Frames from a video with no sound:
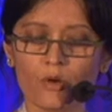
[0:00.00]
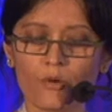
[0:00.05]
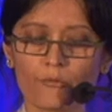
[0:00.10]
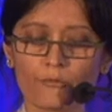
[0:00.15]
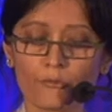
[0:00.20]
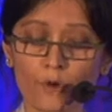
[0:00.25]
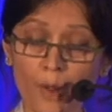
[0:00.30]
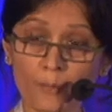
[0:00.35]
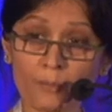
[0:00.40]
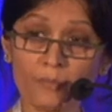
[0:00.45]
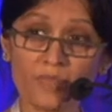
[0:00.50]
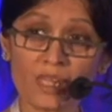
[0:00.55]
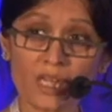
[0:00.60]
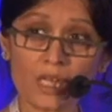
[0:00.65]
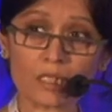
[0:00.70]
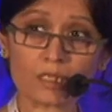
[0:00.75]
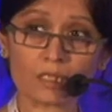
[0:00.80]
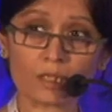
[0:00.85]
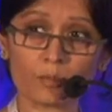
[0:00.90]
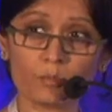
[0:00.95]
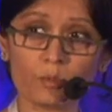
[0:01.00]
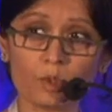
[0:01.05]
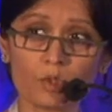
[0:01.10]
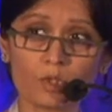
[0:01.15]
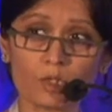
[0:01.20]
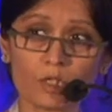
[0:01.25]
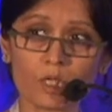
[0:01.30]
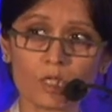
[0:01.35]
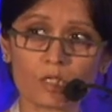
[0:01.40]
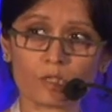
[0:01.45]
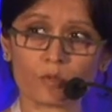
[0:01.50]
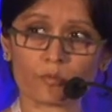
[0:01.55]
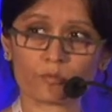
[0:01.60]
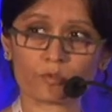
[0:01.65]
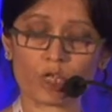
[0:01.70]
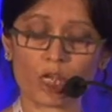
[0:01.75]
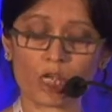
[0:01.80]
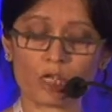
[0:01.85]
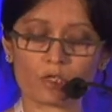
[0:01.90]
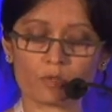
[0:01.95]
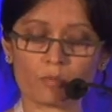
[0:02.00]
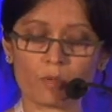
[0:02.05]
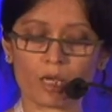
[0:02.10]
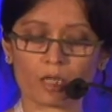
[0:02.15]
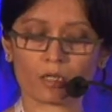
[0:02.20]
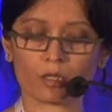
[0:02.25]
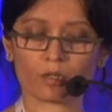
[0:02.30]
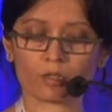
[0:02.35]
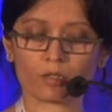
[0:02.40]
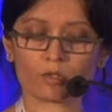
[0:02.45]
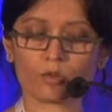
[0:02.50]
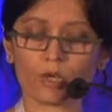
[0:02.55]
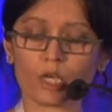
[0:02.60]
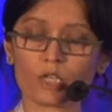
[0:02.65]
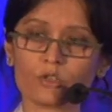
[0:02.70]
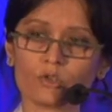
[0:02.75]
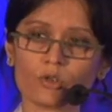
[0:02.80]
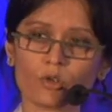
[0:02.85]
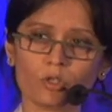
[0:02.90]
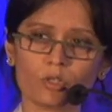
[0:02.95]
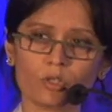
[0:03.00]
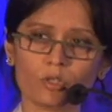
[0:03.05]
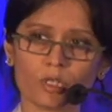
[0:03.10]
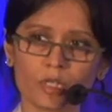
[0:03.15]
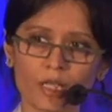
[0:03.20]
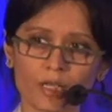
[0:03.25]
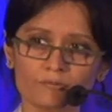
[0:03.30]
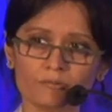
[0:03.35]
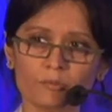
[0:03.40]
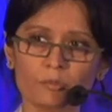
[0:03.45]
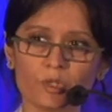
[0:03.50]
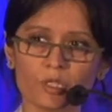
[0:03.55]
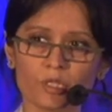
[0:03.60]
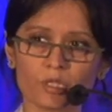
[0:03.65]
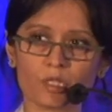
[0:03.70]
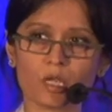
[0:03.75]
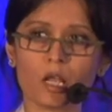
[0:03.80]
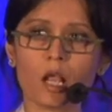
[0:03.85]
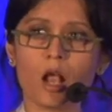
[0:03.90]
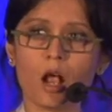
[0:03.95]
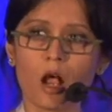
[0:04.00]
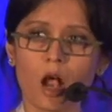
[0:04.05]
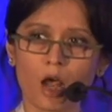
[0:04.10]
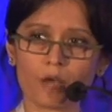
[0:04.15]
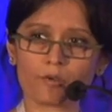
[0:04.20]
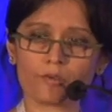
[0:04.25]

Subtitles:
from these communities of change makers to ensure that the governments are